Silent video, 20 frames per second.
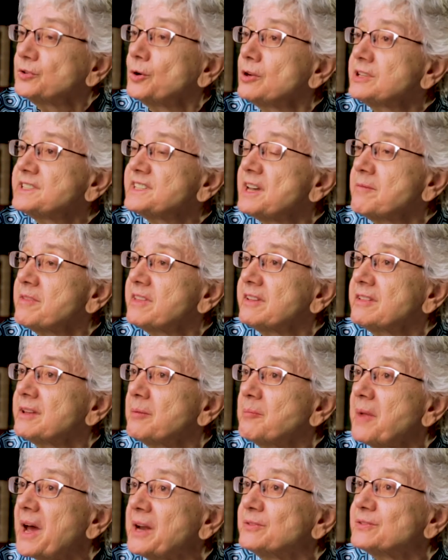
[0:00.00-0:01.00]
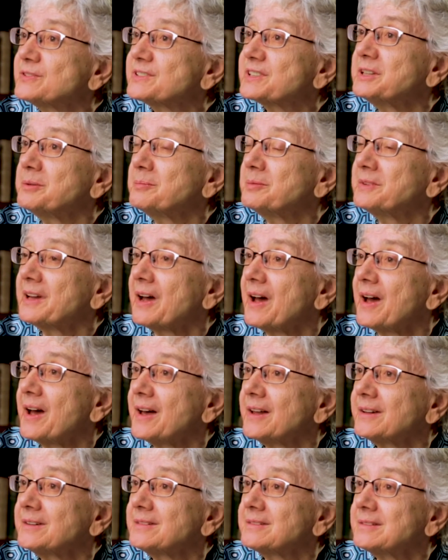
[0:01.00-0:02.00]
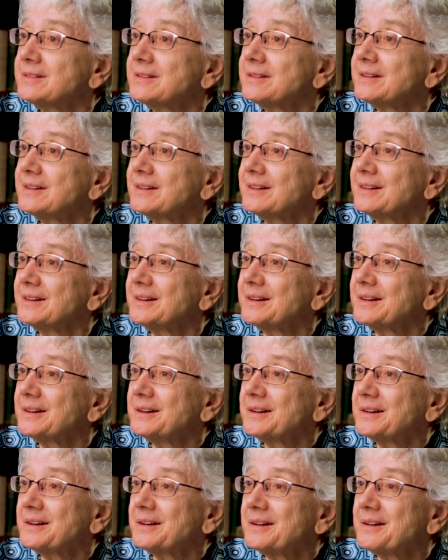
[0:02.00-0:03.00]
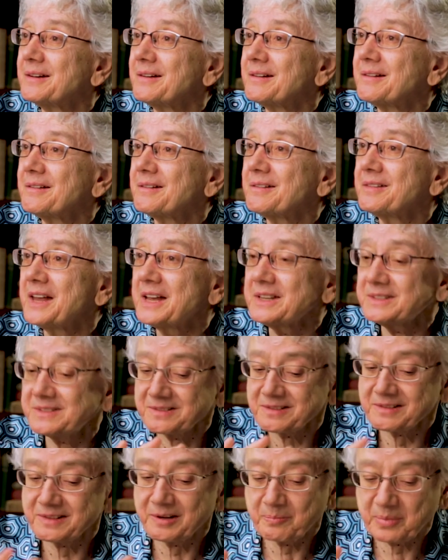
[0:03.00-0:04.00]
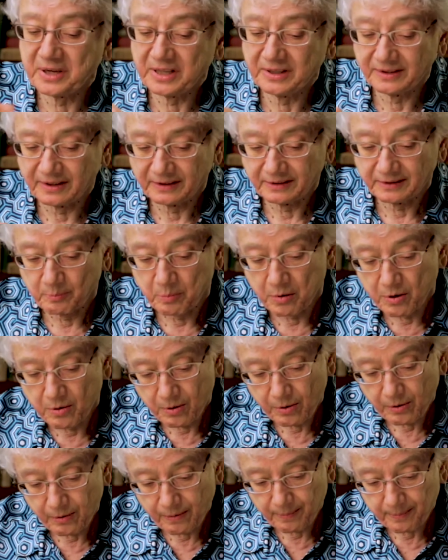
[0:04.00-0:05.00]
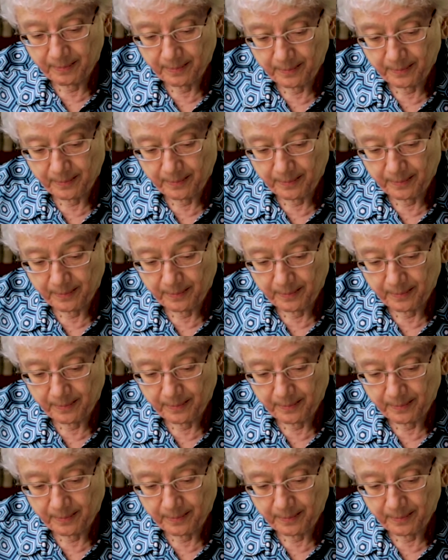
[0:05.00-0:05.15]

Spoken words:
not something the manuscript had. That's the printed book.